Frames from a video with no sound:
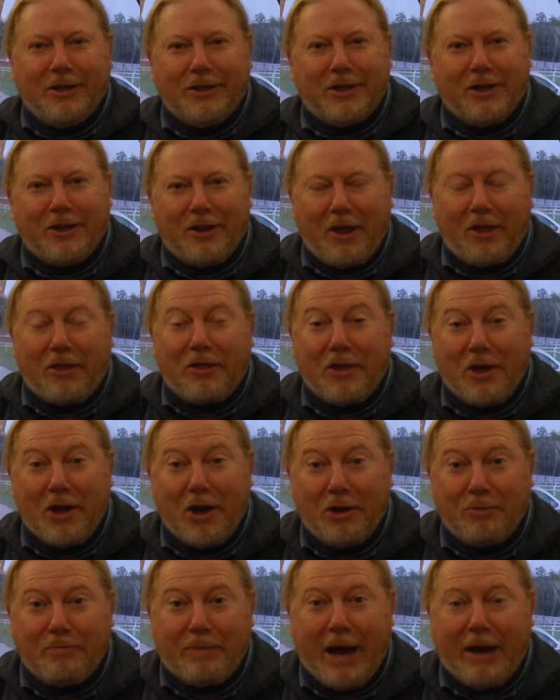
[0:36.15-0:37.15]
to the
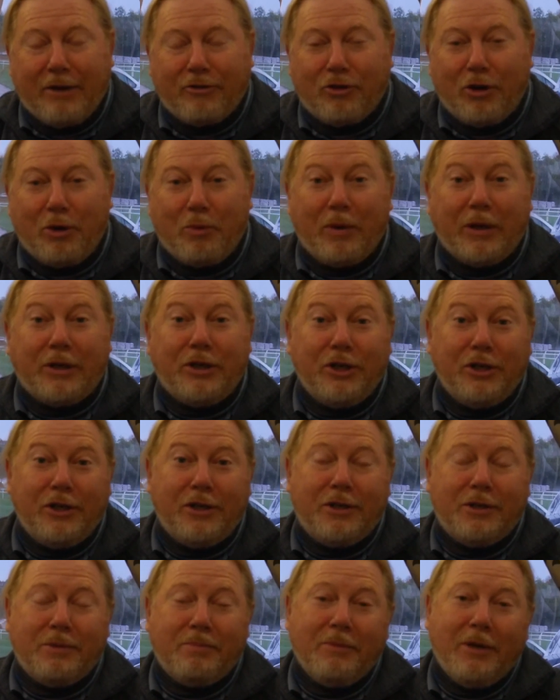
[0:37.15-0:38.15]
third battery, which
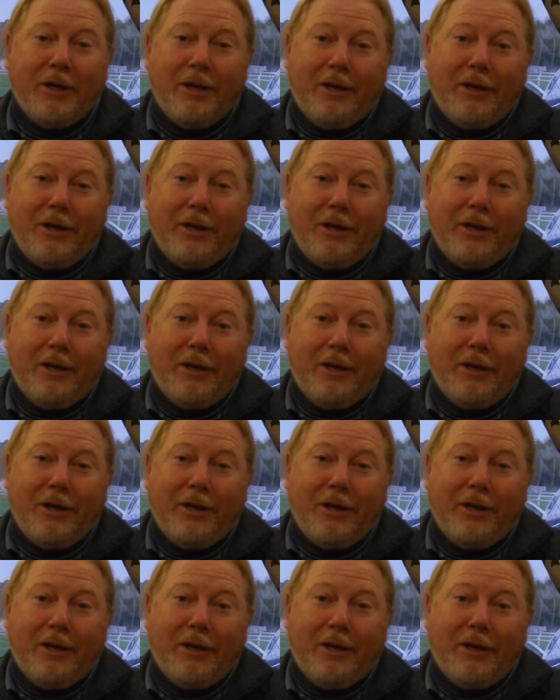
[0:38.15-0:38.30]
is